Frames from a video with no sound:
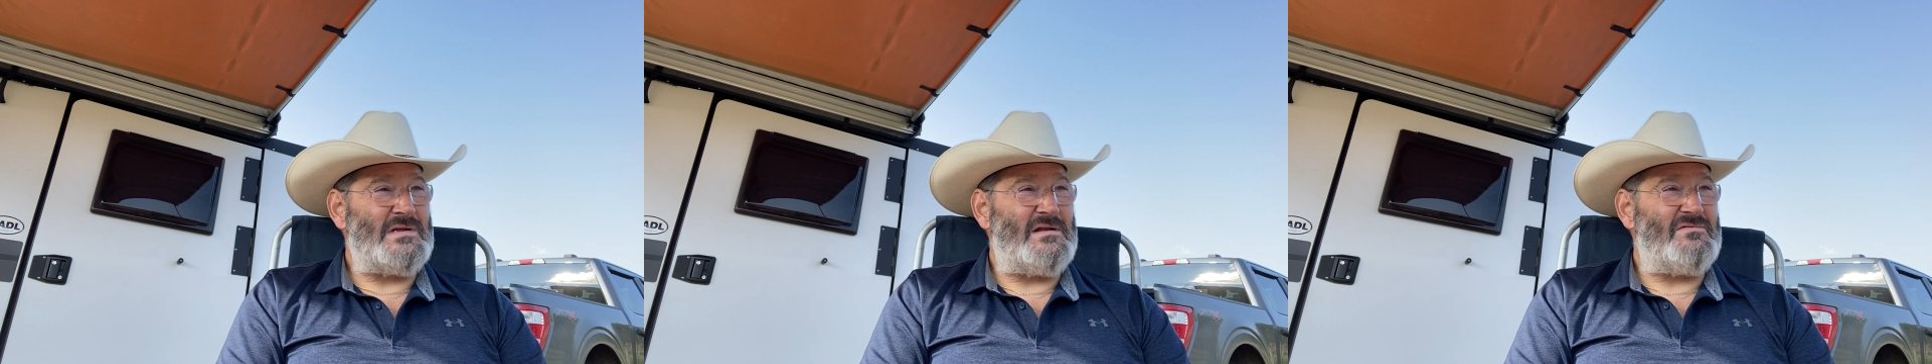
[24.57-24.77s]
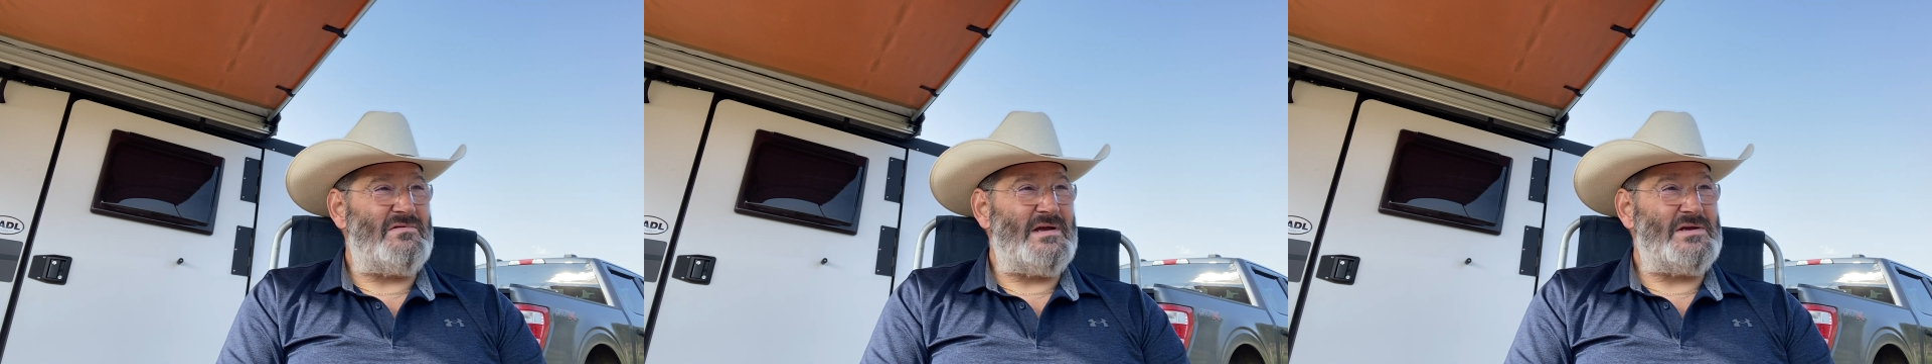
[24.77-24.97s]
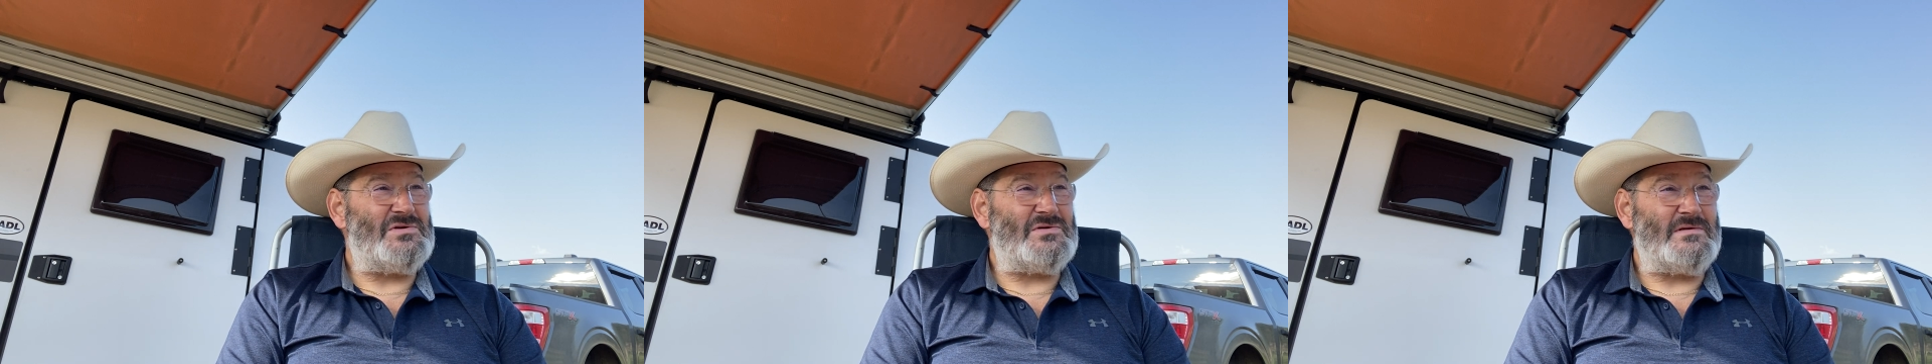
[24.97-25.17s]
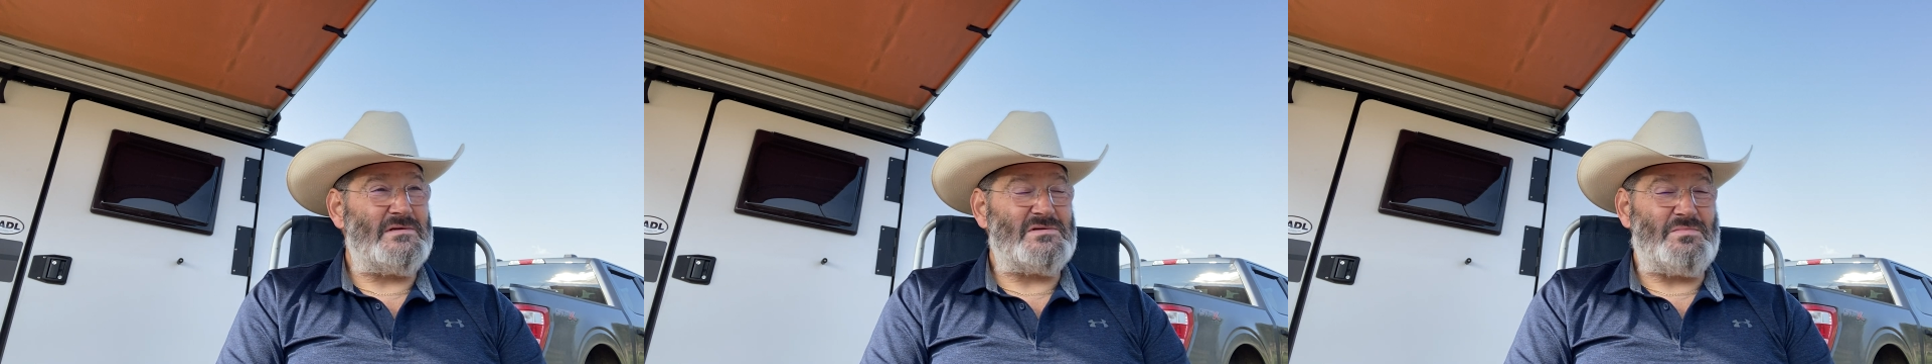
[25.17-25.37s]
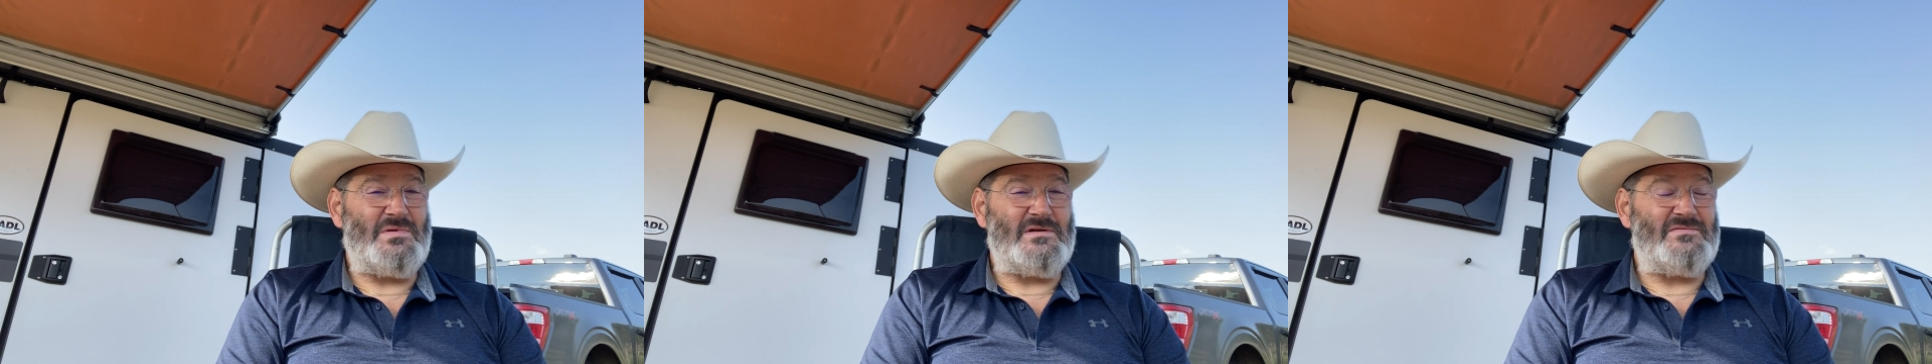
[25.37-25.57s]
elevation,
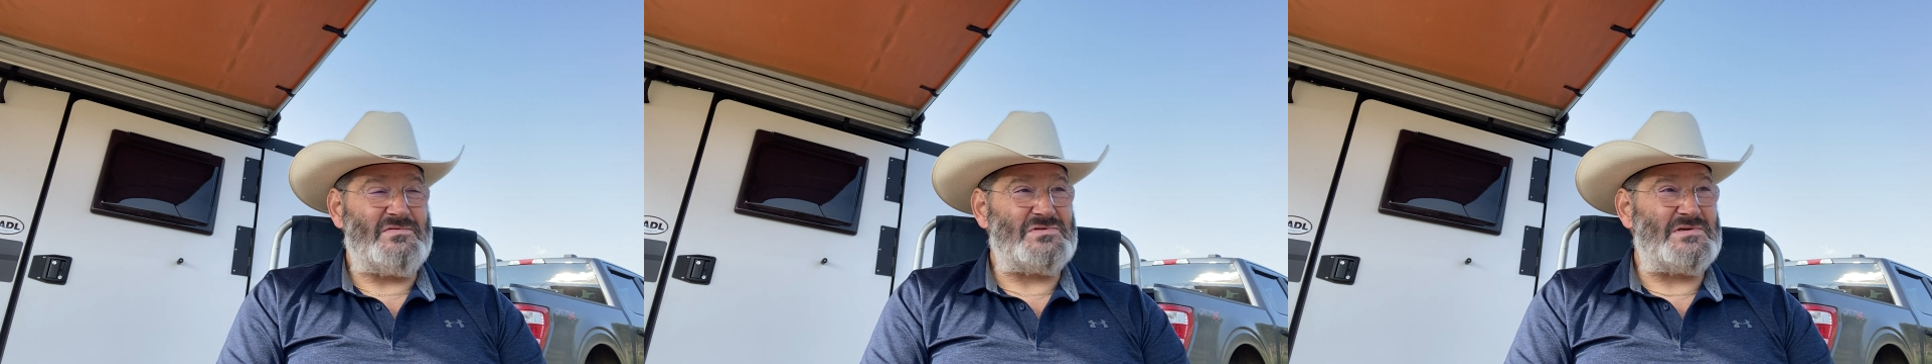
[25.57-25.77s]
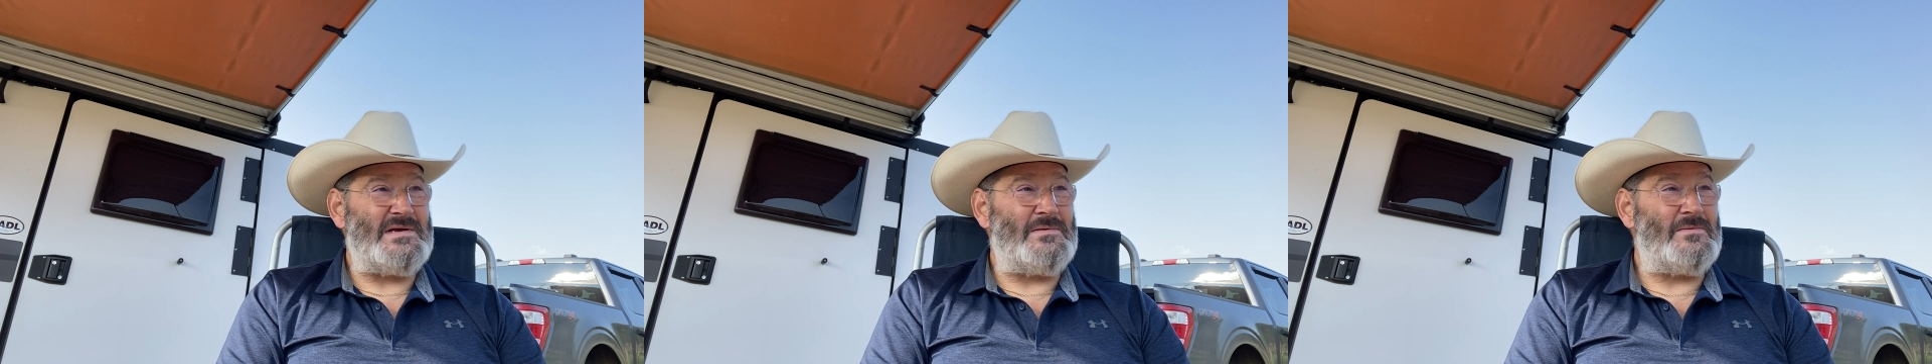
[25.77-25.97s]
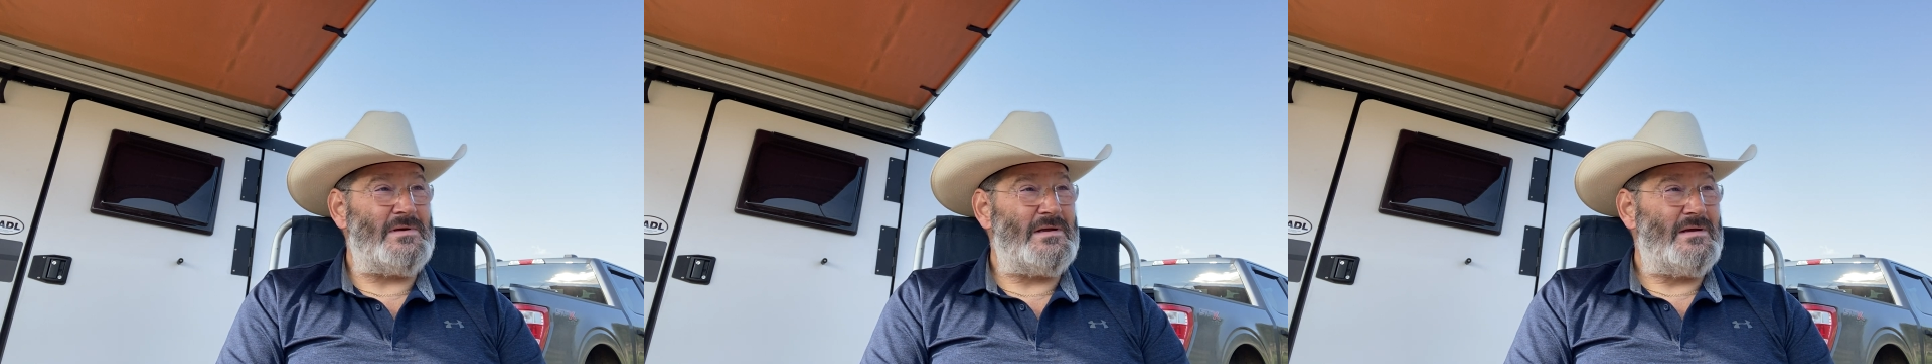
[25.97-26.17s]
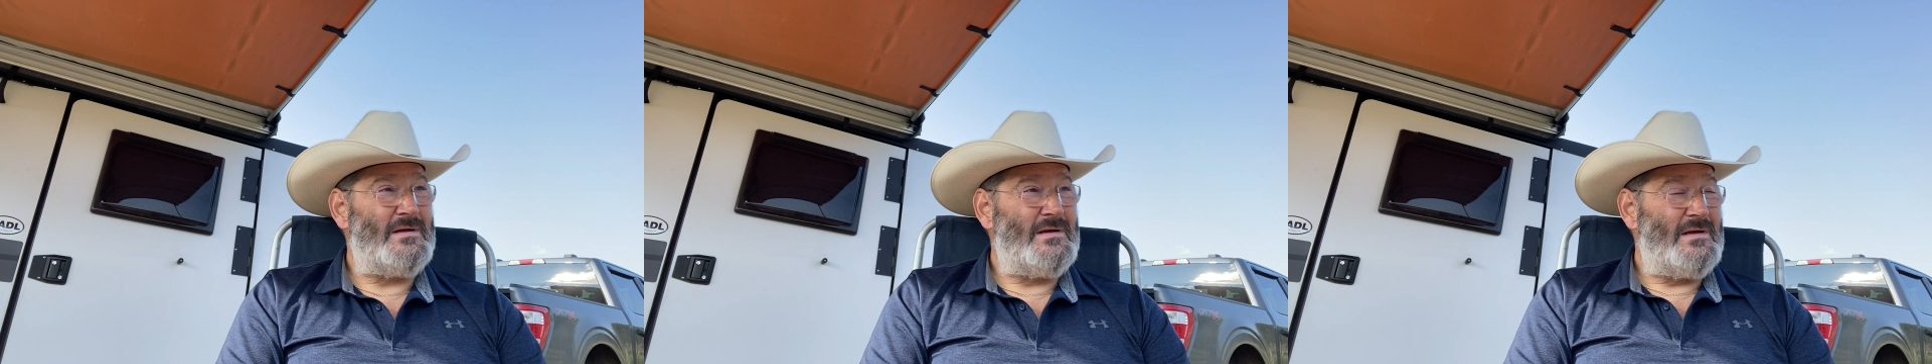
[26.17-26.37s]
just beautiful scenery.